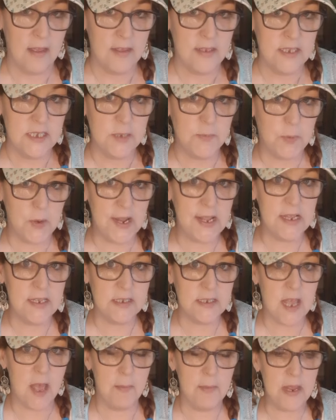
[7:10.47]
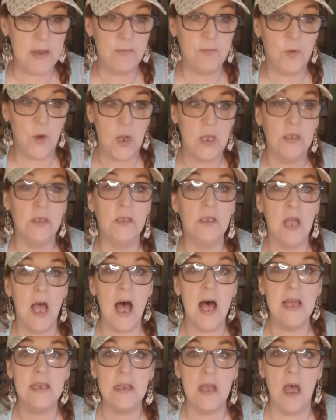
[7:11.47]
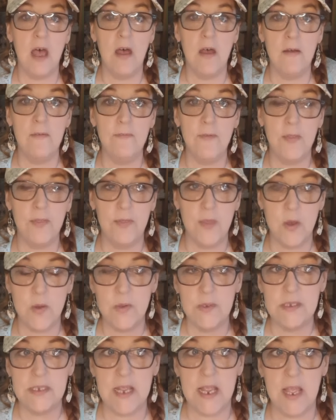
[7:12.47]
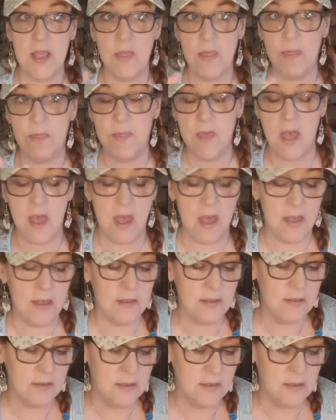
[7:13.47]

Spring is coming for a lot of those in the